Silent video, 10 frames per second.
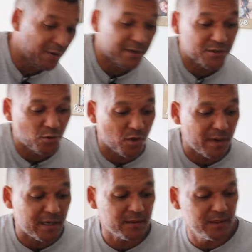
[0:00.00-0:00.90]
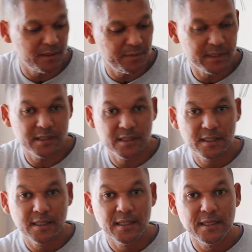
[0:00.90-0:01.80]
I want to talk about a little bit
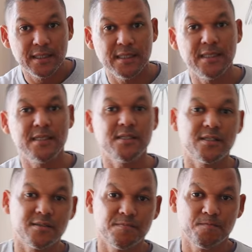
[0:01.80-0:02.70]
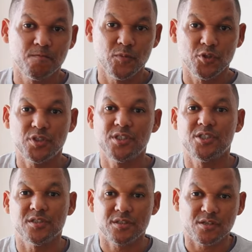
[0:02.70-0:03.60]
is
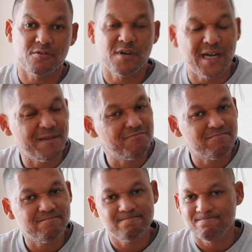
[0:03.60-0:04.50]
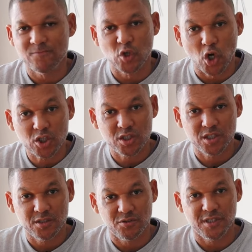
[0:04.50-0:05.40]
nutrition. So I'm not
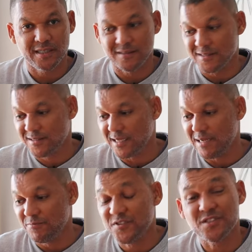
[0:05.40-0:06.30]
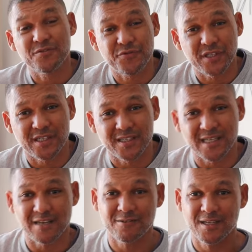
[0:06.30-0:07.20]
good at this. I'm still figuring it
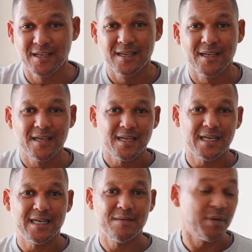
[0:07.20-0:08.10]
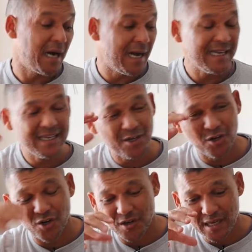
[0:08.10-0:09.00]
out. But
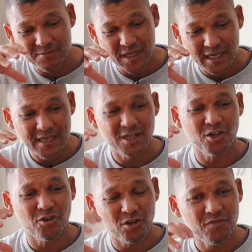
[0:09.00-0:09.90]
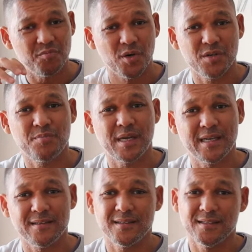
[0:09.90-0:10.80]
I'm getting a lot of body
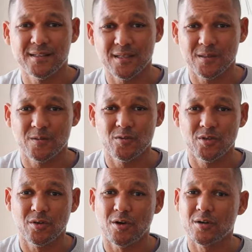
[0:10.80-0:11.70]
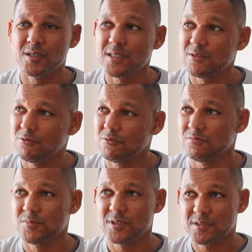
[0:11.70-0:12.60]
pain in the longer or
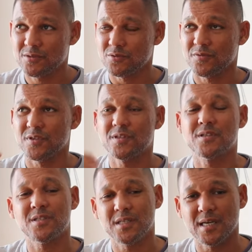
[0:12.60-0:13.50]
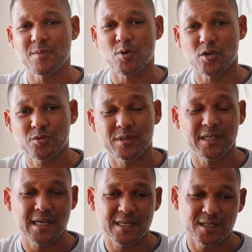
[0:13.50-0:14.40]
sort of the 30K mark,
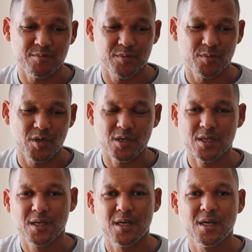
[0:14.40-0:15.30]
29K mark.